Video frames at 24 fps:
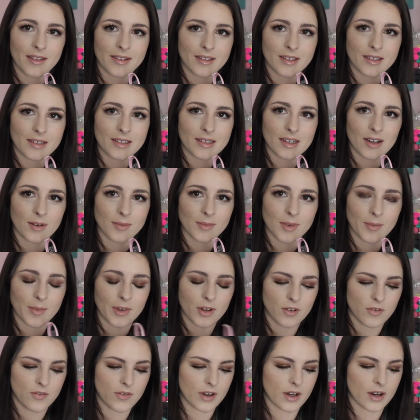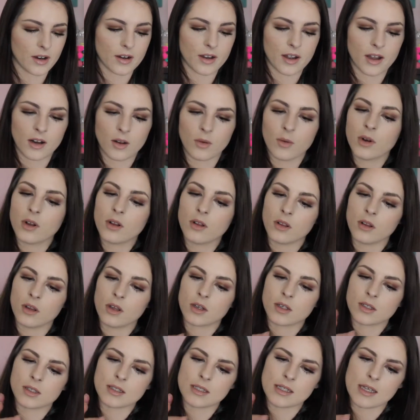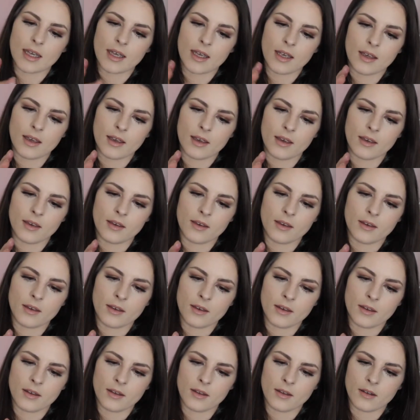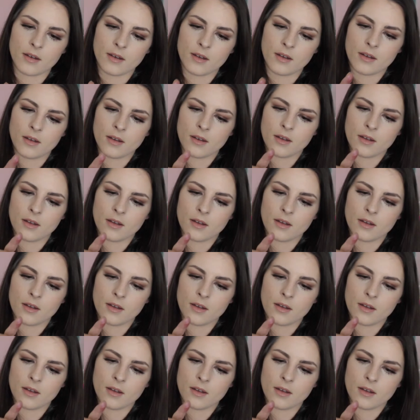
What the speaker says: This is on my middle finger, kind of what it looks like, and